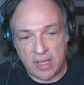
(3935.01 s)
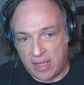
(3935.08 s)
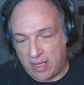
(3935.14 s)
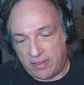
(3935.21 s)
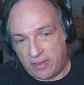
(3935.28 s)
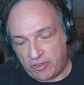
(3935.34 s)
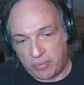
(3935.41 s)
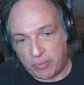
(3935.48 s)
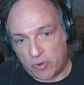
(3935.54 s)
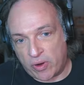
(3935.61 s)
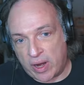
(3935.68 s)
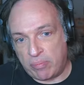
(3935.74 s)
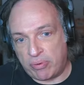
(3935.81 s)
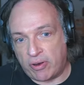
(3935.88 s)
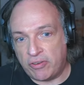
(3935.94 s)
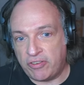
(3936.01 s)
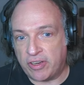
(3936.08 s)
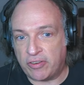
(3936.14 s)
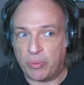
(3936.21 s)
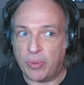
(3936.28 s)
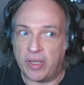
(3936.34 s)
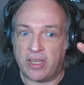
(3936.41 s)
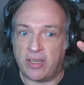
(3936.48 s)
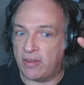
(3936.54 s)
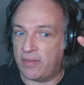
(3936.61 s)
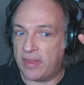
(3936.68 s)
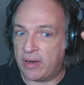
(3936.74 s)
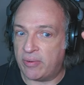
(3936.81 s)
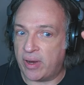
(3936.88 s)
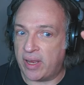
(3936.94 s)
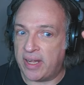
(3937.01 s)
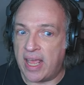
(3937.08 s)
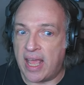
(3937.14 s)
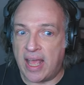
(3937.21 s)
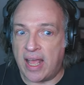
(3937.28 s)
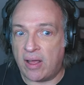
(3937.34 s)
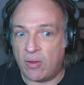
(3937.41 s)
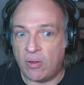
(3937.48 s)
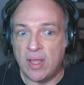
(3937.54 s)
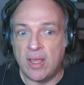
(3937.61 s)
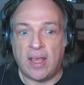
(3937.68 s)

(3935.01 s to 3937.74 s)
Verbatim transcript: And there's some great projects working on that right now,